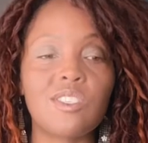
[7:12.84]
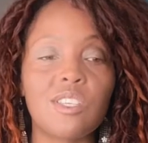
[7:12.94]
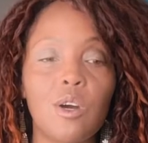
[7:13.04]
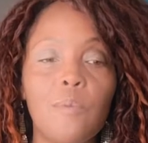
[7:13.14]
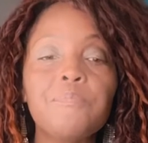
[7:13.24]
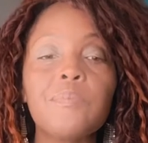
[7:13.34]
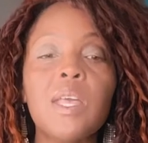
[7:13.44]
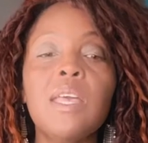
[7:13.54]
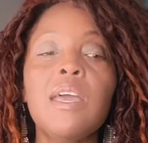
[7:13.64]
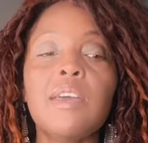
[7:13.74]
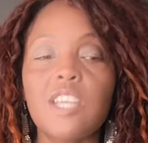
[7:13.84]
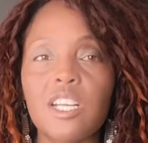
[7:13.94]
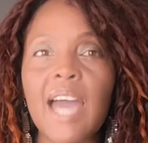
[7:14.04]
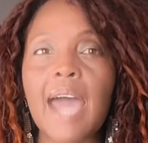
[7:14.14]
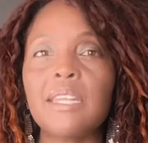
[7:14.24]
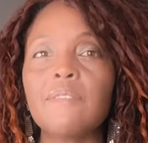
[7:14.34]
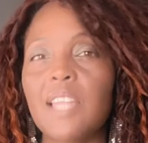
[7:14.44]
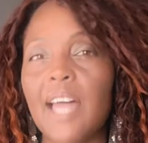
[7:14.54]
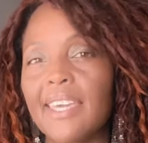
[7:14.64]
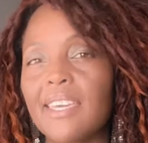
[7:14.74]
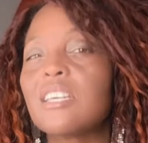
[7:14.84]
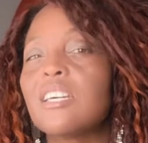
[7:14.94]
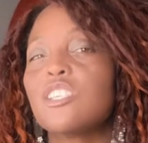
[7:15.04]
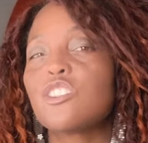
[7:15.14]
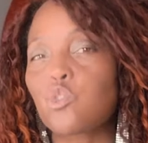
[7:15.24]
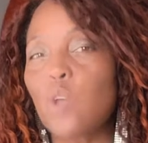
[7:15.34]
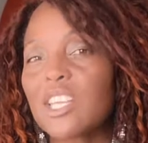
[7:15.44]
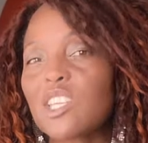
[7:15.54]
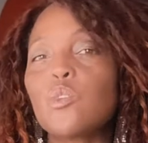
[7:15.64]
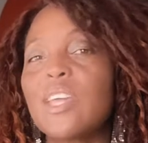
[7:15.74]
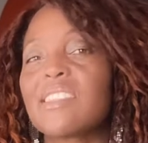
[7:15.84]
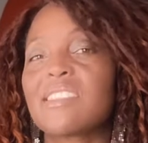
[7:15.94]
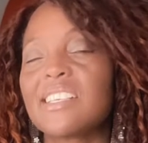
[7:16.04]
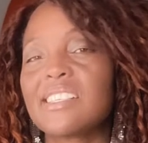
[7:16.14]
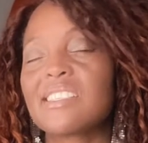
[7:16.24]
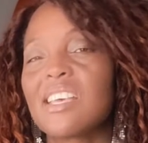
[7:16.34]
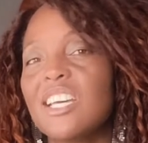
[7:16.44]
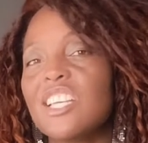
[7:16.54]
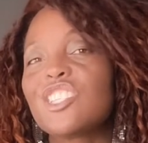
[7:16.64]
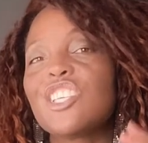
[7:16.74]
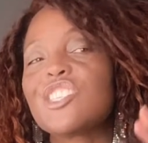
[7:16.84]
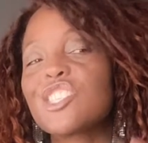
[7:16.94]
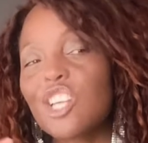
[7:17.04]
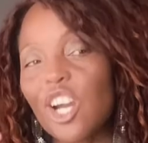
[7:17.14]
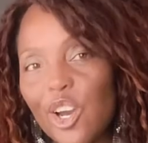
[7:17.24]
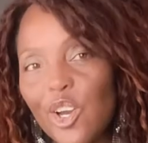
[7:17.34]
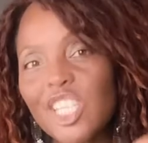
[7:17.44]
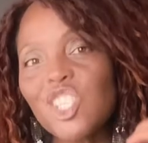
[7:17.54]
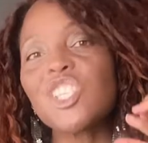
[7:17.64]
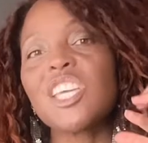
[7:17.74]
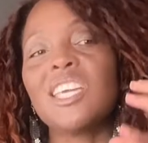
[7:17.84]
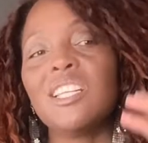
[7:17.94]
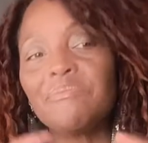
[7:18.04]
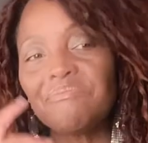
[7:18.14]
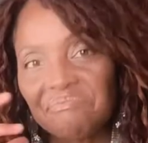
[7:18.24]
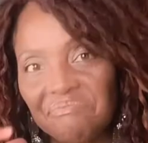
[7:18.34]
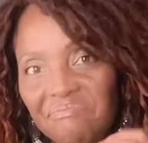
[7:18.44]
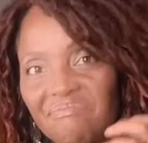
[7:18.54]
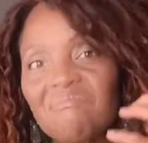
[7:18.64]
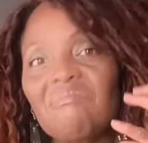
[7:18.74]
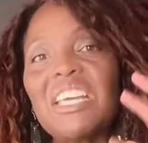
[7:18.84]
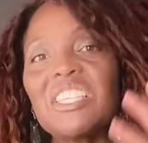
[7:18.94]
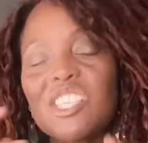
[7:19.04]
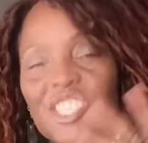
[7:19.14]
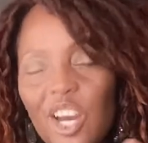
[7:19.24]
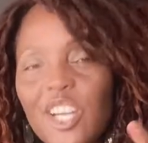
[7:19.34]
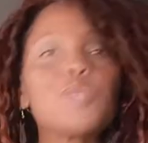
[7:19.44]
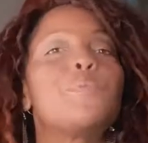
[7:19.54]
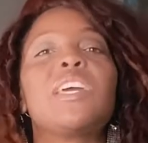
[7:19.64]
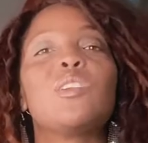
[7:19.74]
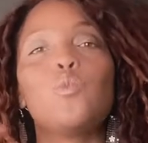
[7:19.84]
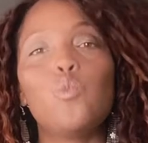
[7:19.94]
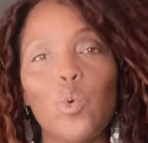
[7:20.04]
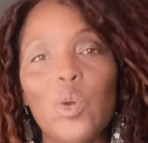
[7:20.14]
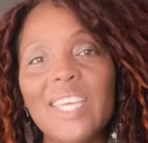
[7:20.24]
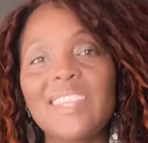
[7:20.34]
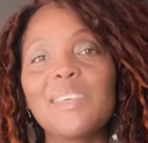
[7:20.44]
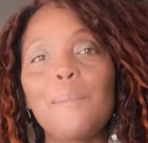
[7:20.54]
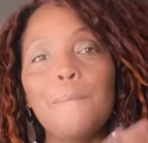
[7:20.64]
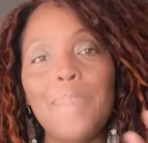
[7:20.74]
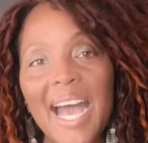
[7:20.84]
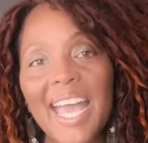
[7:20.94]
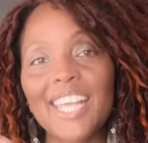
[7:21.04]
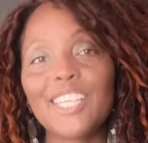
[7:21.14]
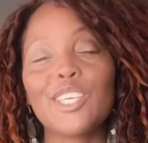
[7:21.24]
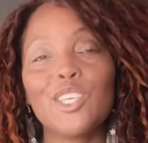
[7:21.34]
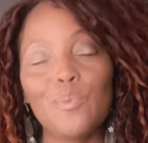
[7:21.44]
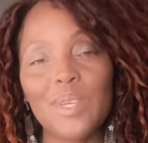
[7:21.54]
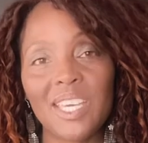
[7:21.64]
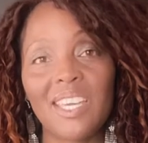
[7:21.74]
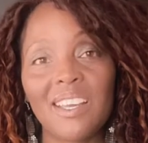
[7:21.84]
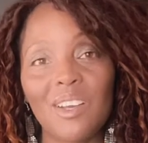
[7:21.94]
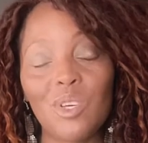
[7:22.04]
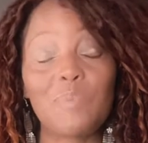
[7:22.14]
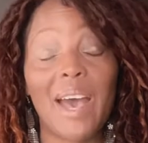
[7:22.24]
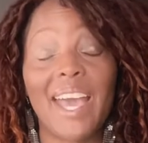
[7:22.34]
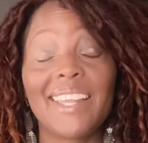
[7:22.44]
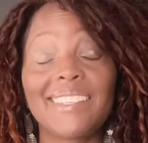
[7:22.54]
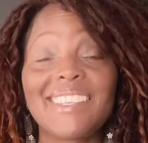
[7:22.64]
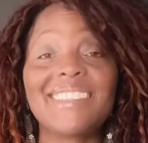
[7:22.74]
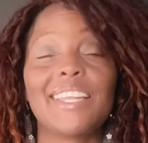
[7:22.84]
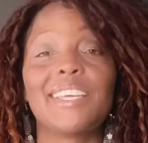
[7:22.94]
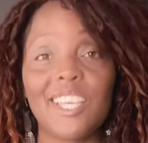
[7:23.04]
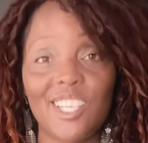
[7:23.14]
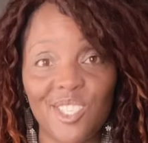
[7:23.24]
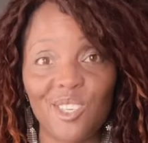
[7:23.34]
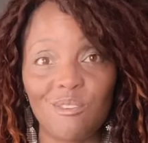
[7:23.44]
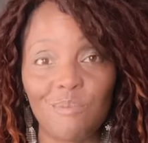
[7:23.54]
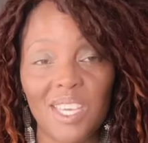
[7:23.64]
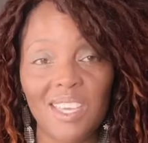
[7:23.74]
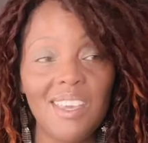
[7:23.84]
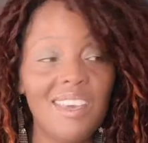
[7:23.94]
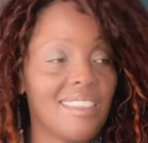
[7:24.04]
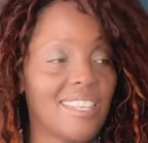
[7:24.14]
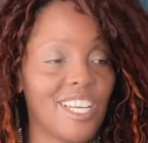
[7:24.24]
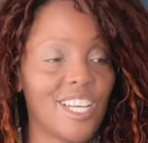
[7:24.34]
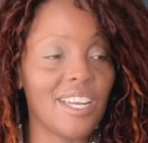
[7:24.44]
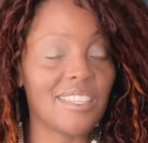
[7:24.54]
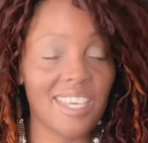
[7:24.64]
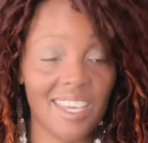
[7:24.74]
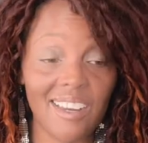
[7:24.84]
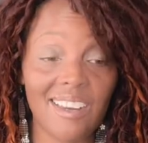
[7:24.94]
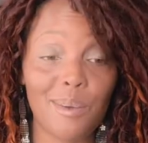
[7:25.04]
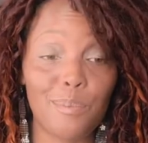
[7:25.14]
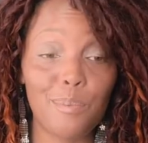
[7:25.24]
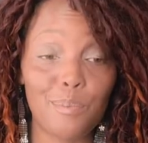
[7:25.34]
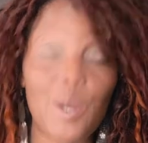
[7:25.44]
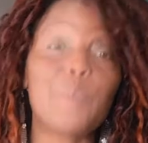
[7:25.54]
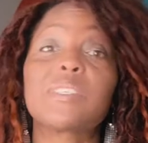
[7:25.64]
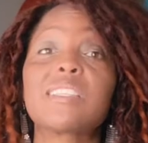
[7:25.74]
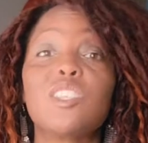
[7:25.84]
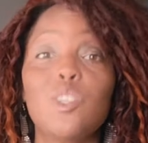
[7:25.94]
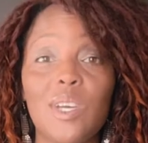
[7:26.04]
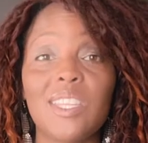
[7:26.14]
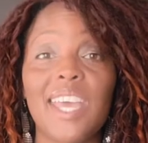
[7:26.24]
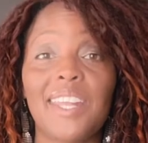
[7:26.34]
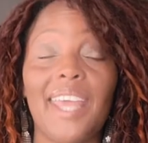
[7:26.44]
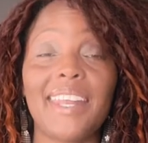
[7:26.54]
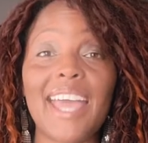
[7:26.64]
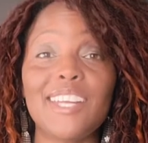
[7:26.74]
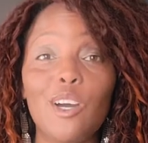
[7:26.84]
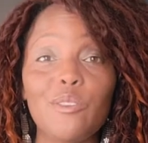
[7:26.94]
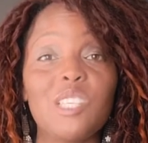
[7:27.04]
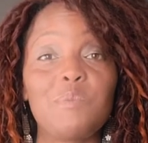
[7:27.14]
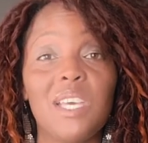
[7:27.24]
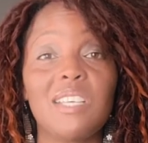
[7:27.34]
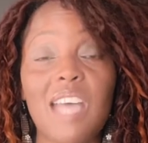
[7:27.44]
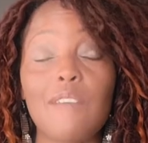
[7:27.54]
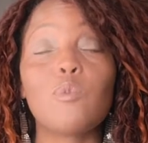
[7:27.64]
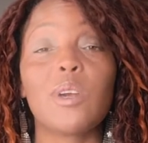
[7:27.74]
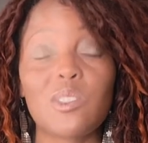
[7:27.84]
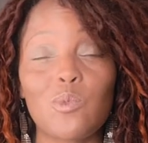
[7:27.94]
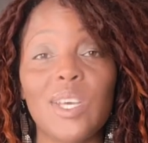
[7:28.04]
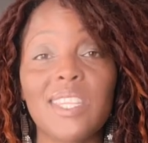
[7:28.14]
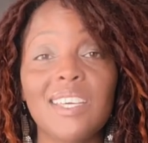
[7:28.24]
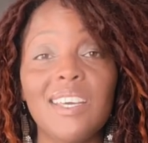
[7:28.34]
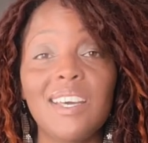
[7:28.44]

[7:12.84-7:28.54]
so they're kind of like trying to create this discouraging discouragement with buying human hair with buying synthetic hair excuse me they're they're purposely doing that and i know this because i've worked with